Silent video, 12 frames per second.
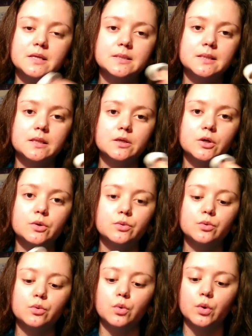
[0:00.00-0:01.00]

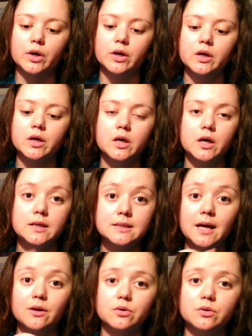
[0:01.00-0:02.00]
silicone or a
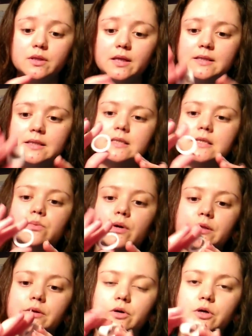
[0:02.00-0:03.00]
tunnel. Like, this is
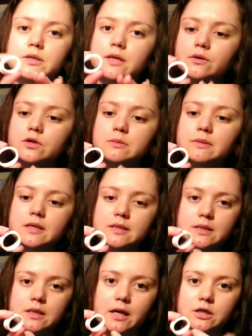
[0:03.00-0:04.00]
why they're called tunnels,
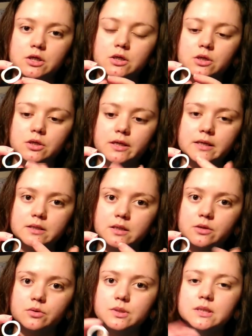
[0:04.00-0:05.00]
because they actually look like
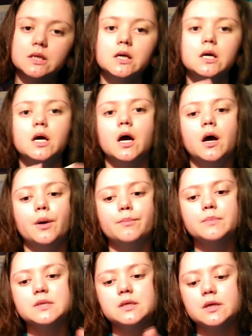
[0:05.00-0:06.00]
tunnels.
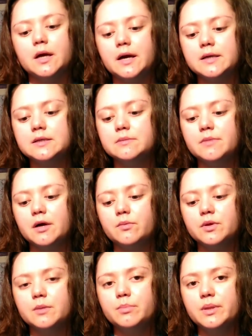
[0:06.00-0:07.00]
So yeah, I did mine
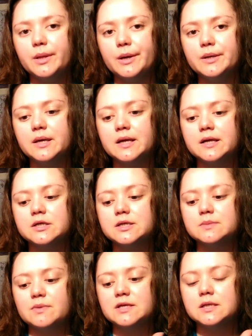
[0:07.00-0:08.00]
with a plug, and I
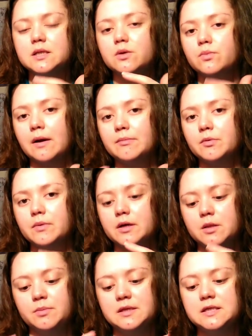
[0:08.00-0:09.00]
just basically wrapped
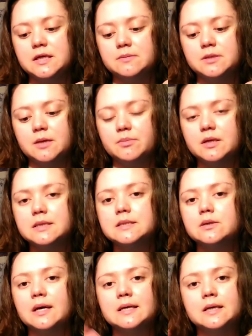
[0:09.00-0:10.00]
around the PTF tape
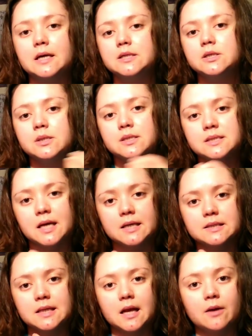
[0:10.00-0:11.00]
until I got to the
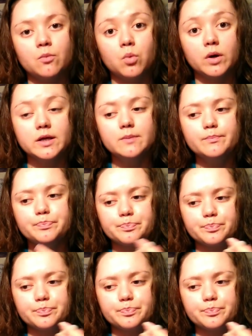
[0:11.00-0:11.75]
size that I wanted,